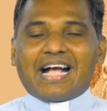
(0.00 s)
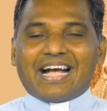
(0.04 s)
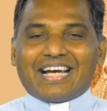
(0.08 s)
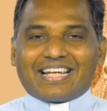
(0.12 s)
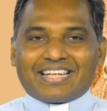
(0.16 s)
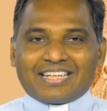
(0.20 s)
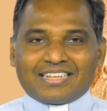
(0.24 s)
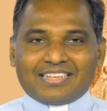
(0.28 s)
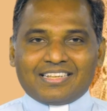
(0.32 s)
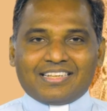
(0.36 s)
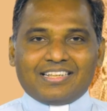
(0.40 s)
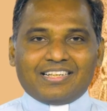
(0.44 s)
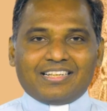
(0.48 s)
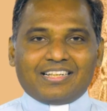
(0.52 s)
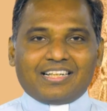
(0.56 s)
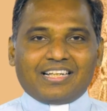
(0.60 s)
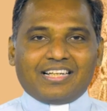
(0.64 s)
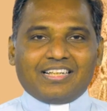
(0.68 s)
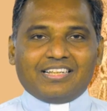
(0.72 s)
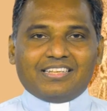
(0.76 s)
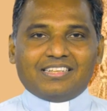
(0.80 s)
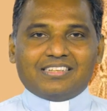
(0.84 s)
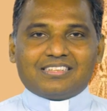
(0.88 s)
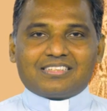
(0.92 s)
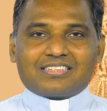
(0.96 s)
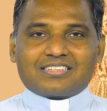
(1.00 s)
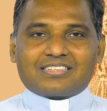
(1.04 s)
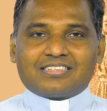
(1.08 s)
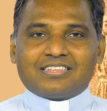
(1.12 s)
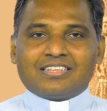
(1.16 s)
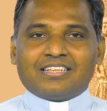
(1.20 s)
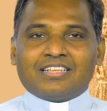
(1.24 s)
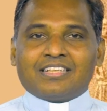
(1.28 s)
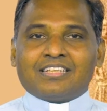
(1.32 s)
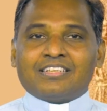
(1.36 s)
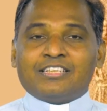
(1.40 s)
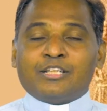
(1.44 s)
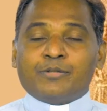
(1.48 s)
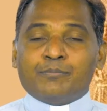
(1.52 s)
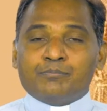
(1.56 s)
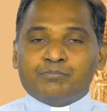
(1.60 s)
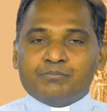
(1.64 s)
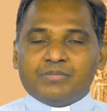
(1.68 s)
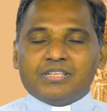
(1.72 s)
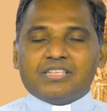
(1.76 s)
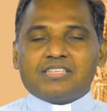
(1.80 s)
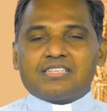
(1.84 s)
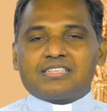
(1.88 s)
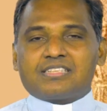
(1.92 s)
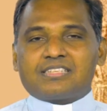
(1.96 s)
recognize the
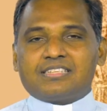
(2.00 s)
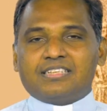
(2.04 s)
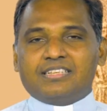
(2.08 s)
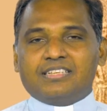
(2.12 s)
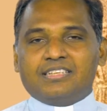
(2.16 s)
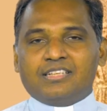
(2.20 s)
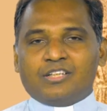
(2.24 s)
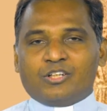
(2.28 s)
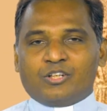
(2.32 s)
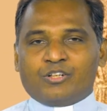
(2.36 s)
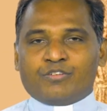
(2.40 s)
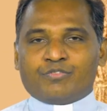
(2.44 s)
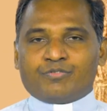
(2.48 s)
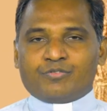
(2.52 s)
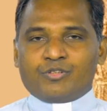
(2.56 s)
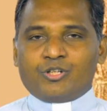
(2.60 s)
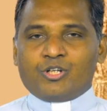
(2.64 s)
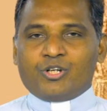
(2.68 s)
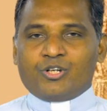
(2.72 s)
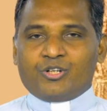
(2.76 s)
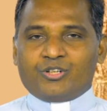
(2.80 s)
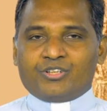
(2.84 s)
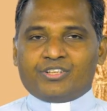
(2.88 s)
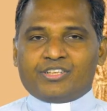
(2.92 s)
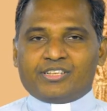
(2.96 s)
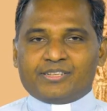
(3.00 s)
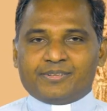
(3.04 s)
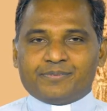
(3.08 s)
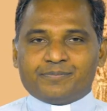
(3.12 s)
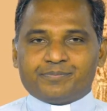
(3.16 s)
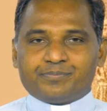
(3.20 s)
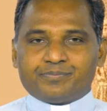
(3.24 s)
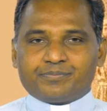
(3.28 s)
mercy of God.